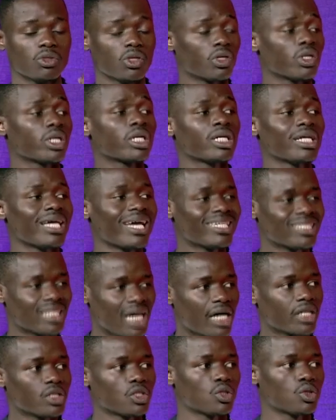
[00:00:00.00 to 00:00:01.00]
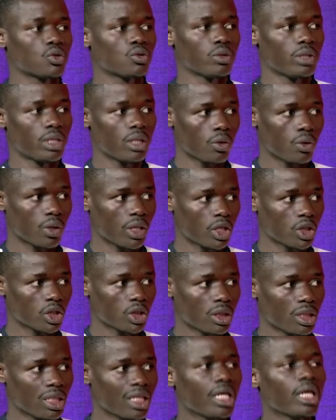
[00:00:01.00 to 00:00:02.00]
directly attached to the
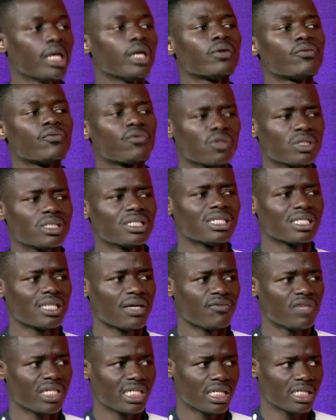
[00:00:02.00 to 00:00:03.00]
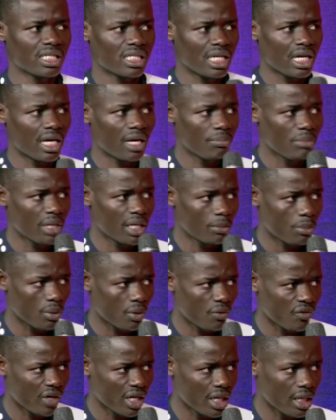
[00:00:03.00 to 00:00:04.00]
location mm-hmm. and of course the services that are being
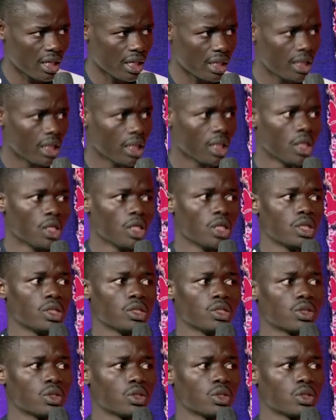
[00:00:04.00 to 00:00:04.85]
provided. Okay.